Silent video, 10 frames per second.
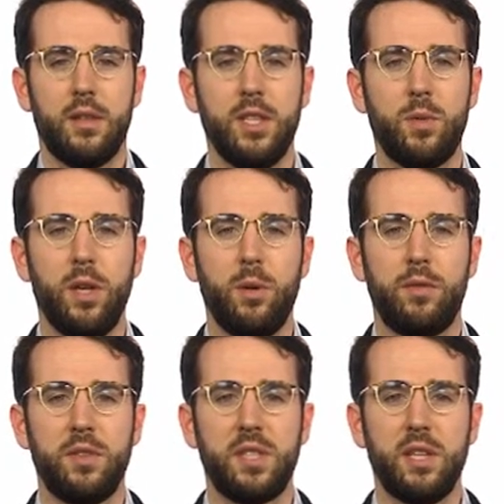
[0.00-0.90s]
This week
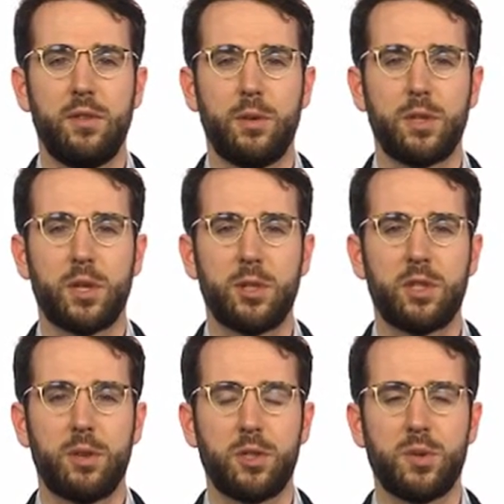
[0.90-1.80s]
we've received the results
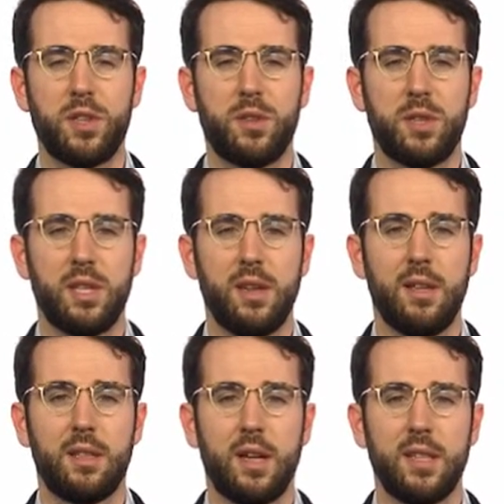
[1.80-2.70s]
from our 2013
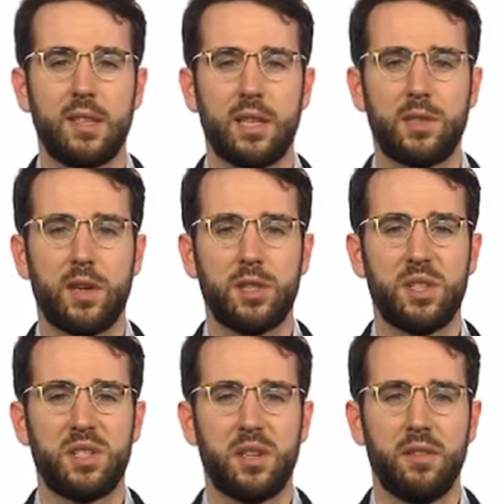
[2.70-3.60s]
Client
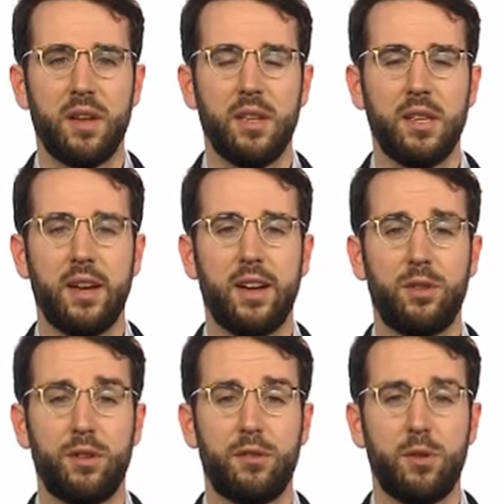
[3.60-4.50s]
Satisfaction Survey and
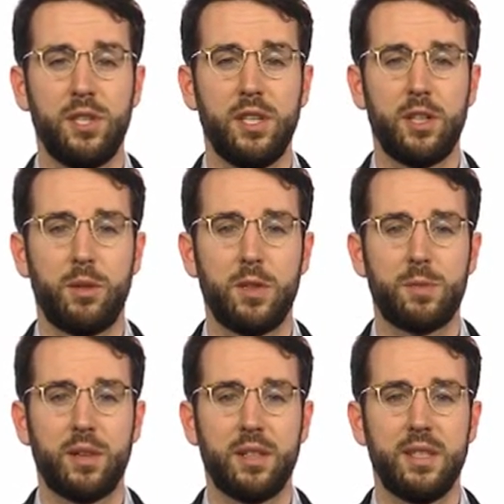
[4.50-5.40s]
over 1,400
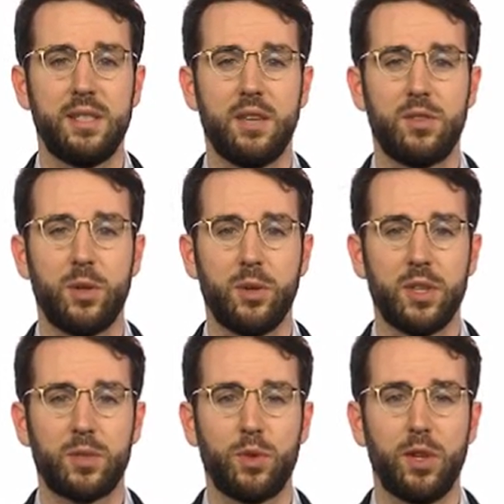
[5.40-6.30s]
respondents have told
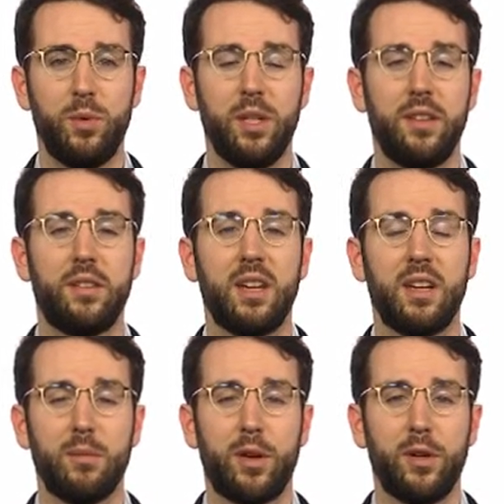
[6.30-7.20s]
us what they really
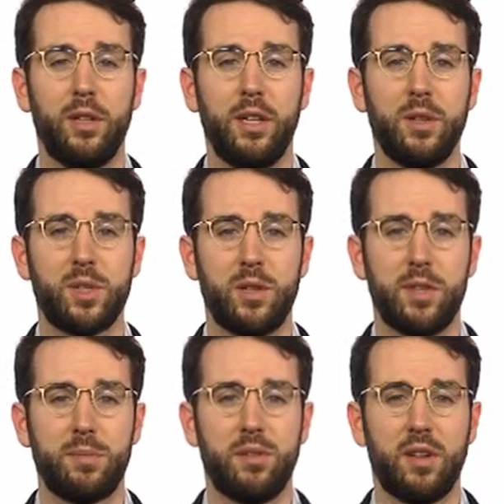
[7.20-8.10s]
think about their legal
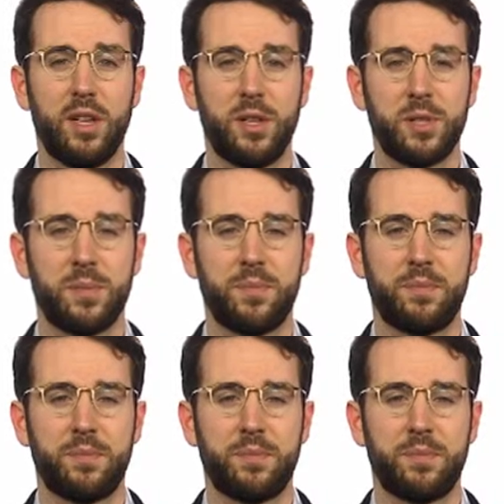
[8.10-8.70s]
service providers.